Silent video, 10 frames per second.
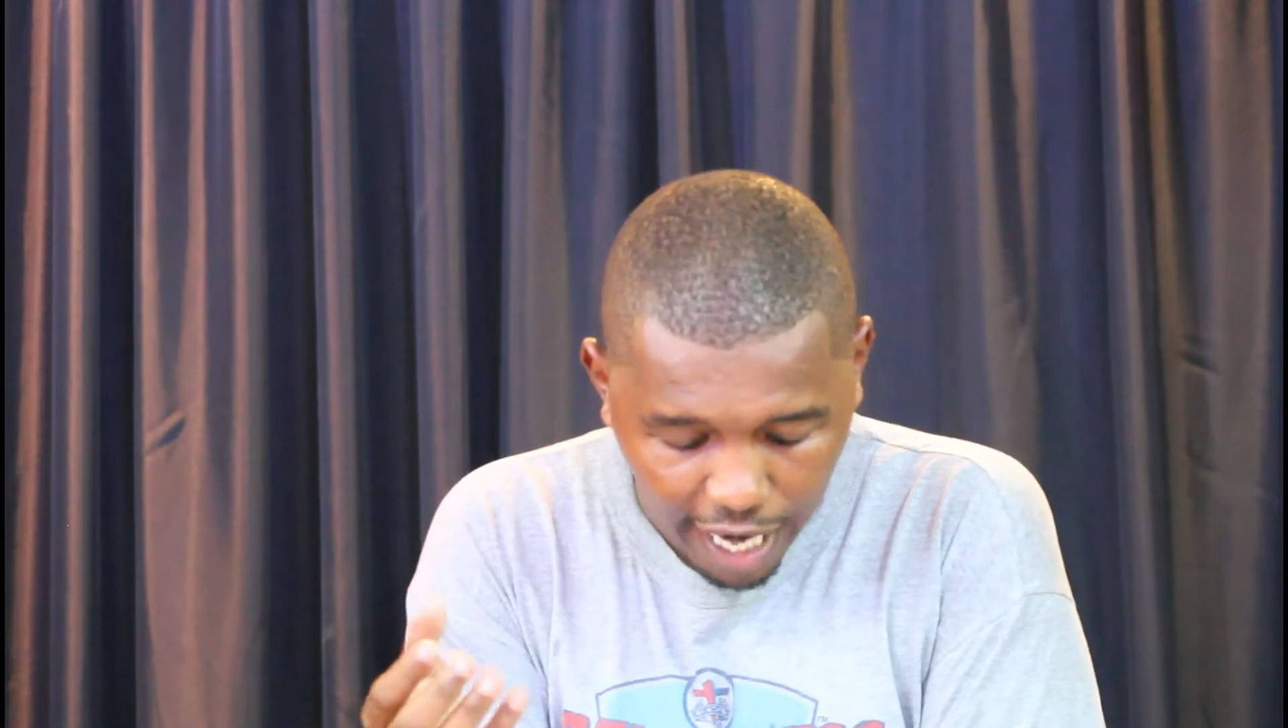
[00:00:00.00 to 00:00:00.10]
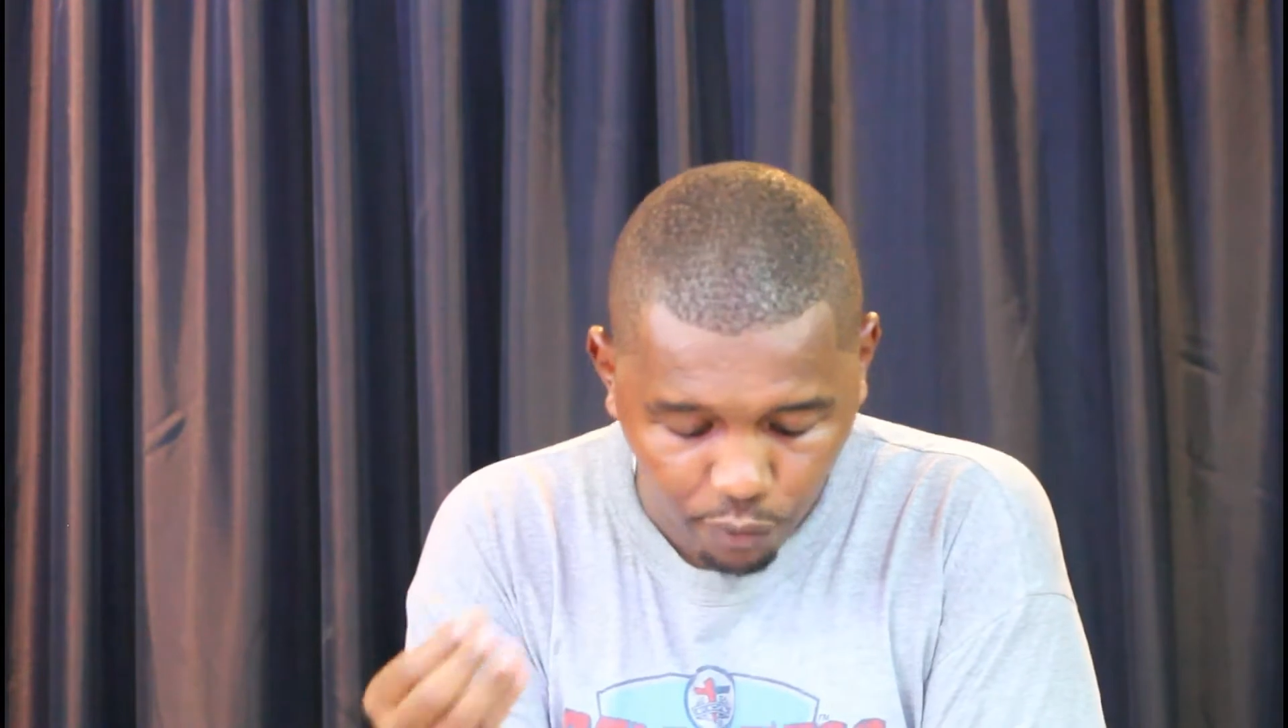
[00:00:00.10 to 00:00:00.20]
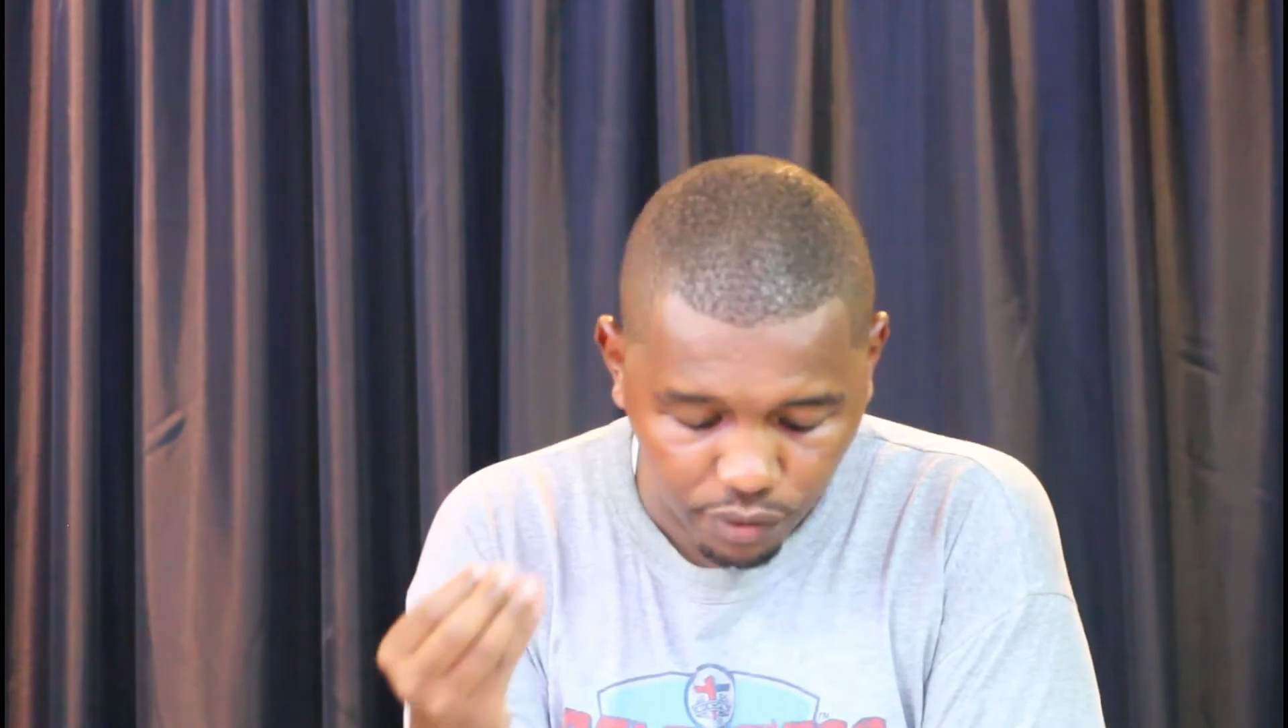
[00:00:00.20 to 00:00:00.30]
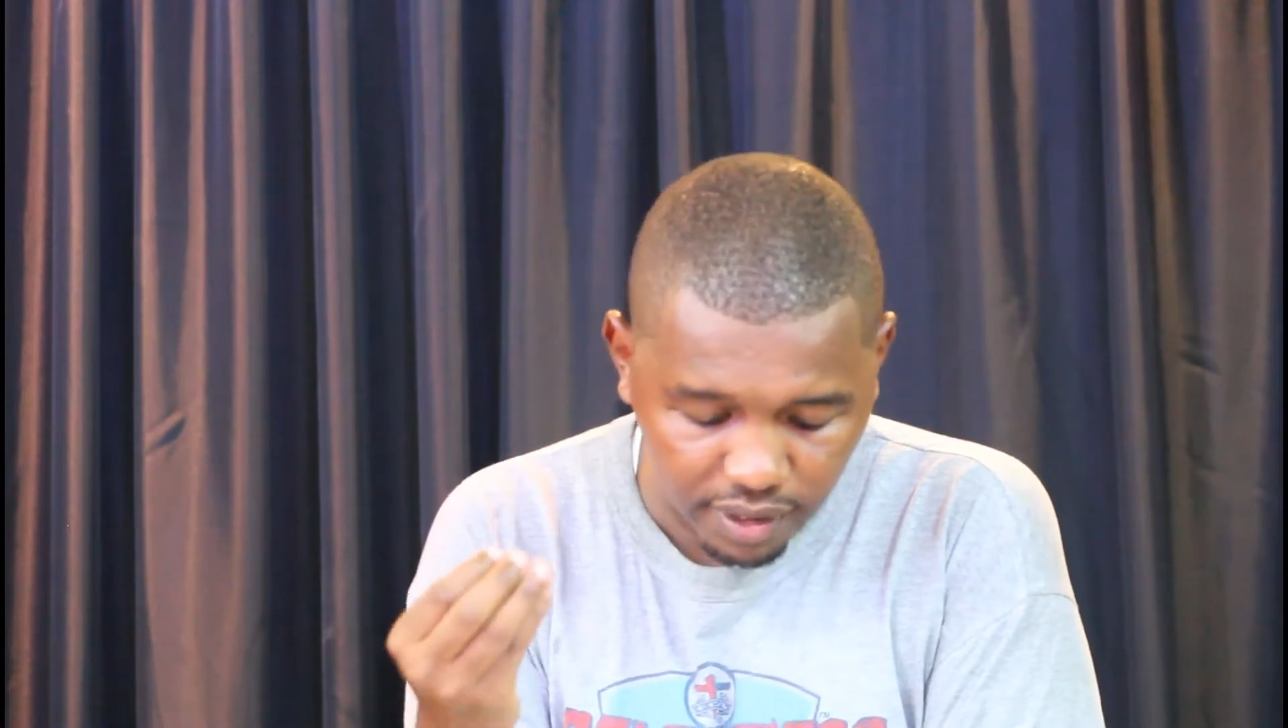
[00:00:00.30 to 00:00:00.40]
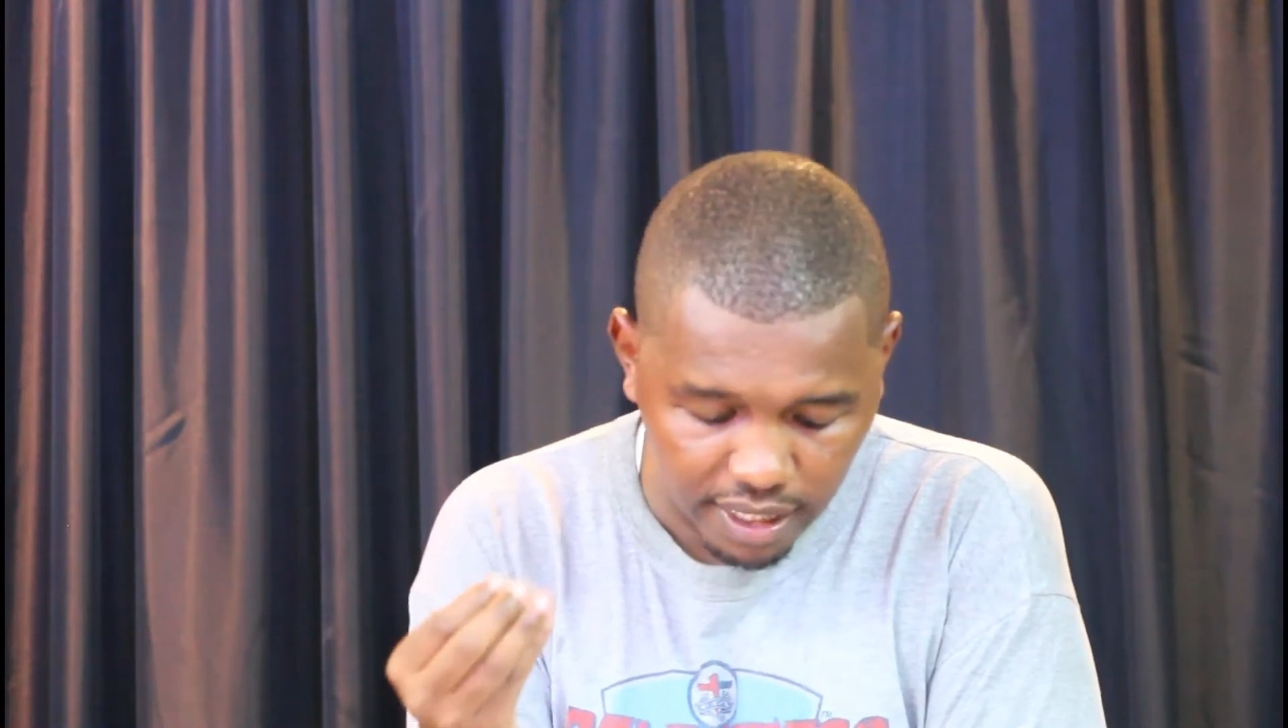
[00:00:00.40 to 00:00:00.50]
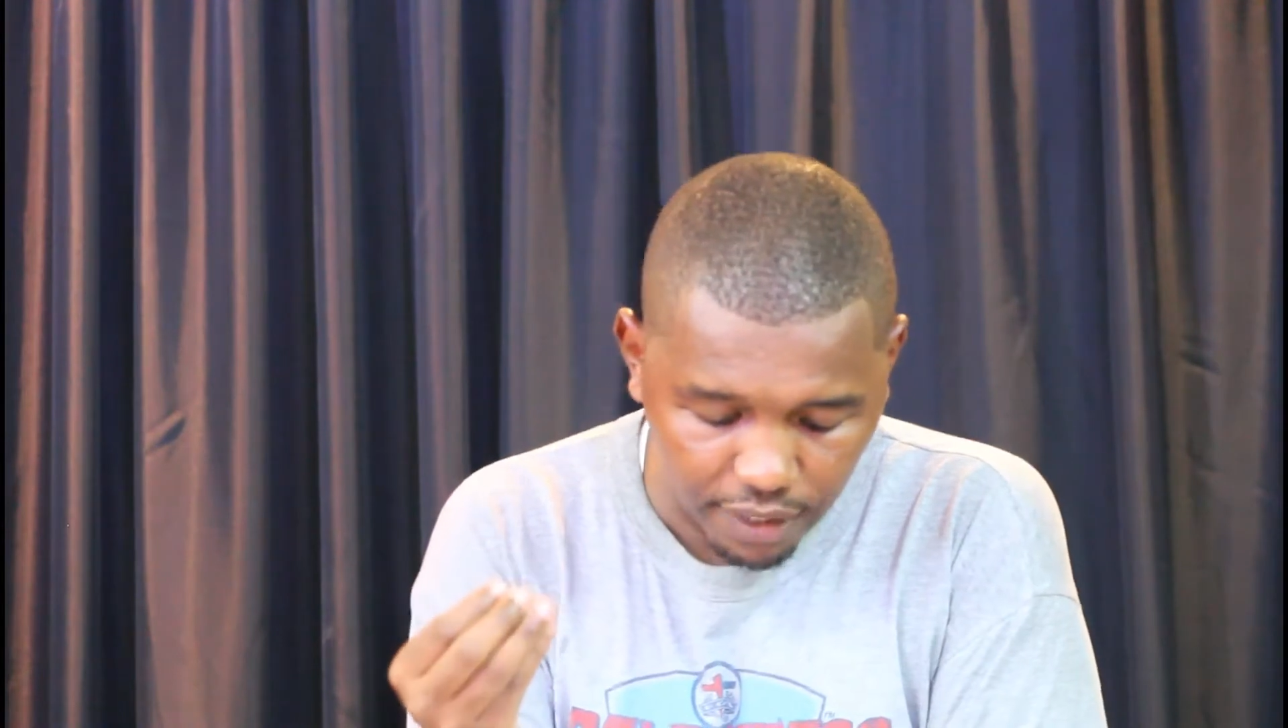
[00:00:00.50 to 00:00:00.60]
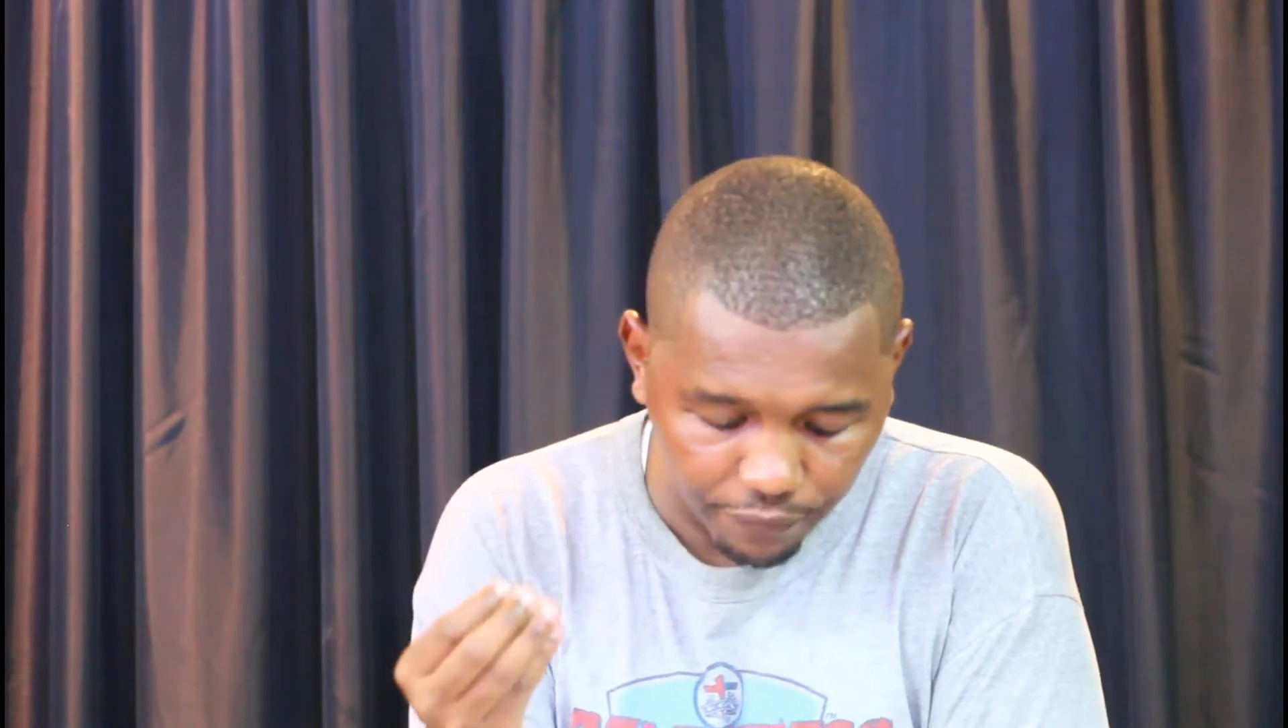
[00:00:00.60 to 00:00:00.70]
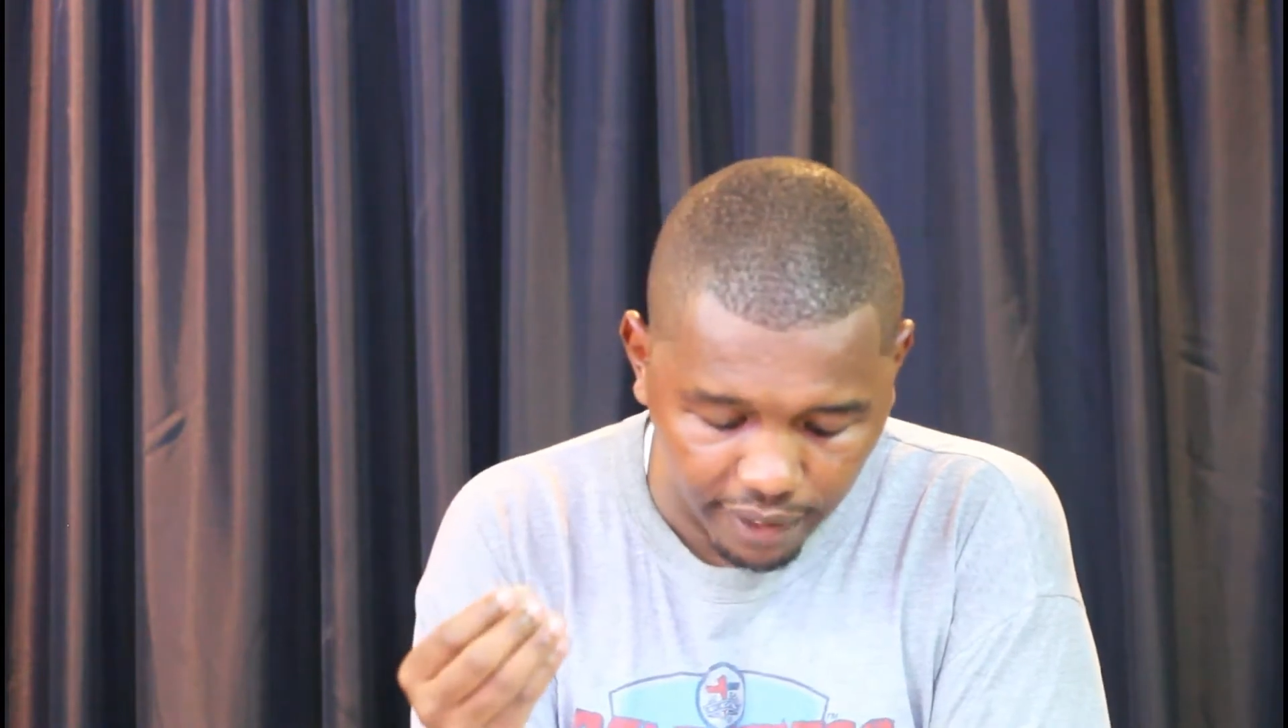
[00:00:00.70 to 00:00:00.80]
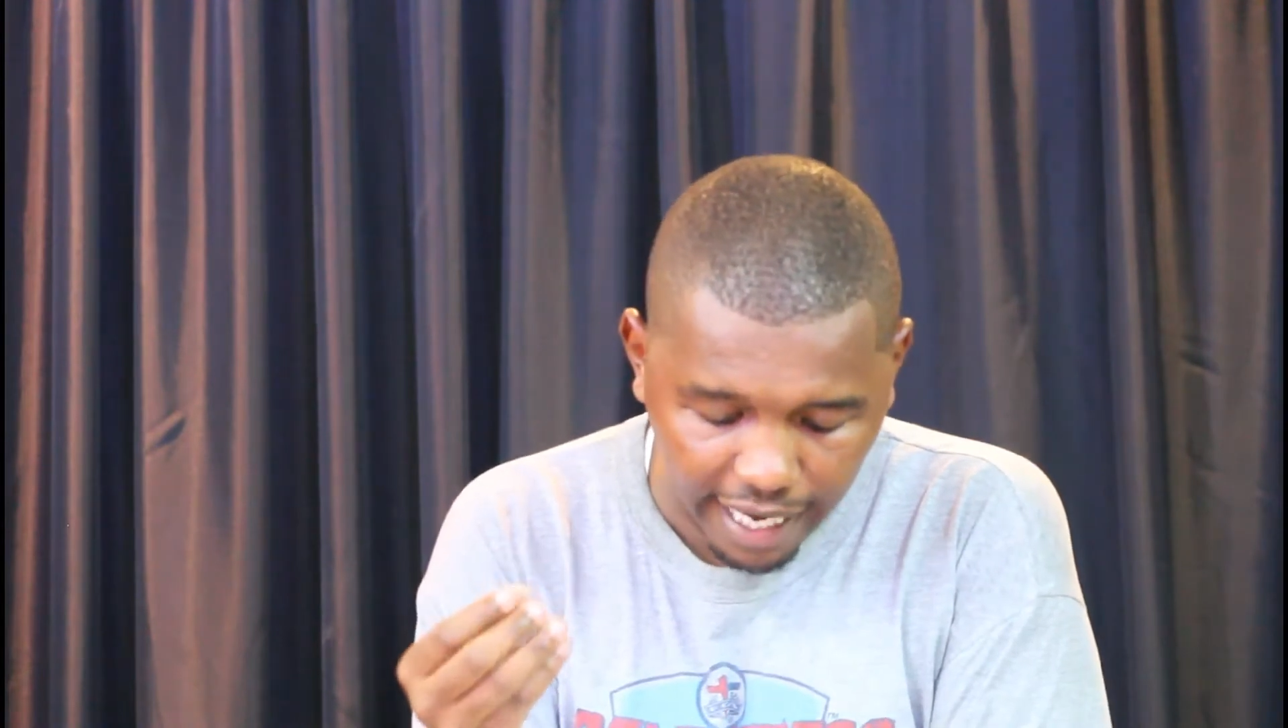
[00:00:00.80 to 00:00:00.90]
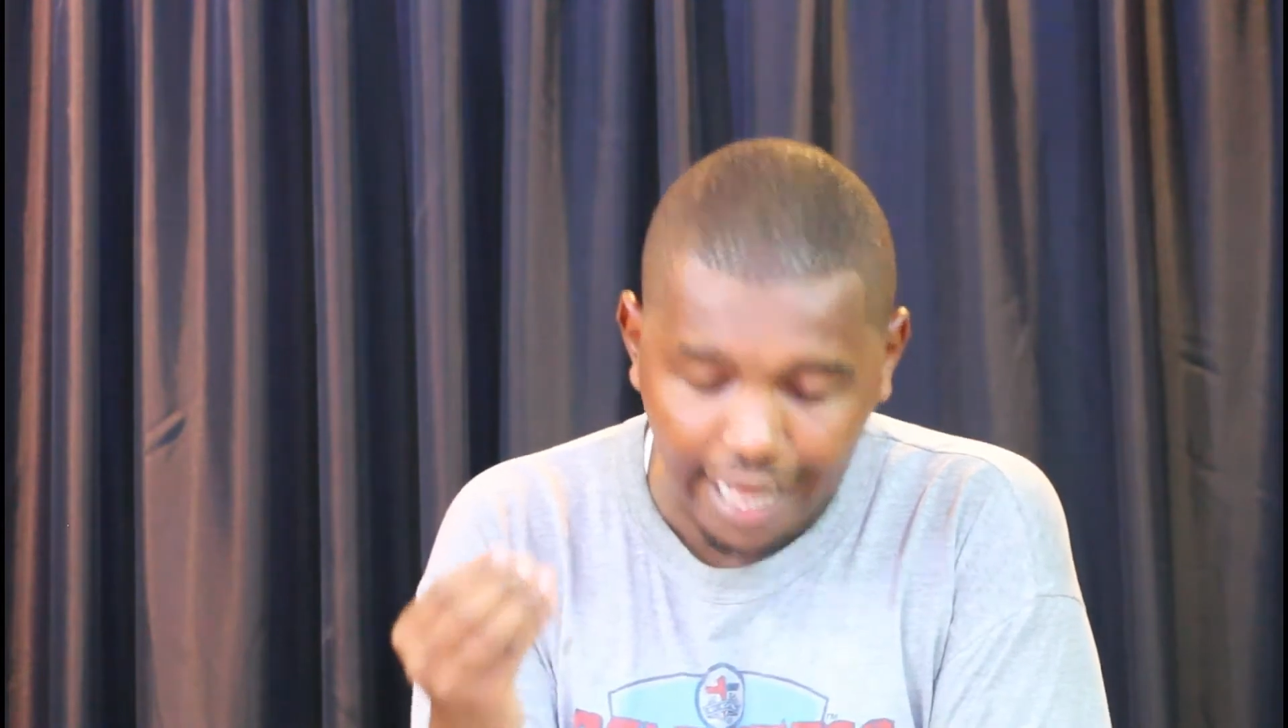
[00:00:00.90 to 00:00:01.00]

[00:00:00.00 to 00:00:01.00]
I was given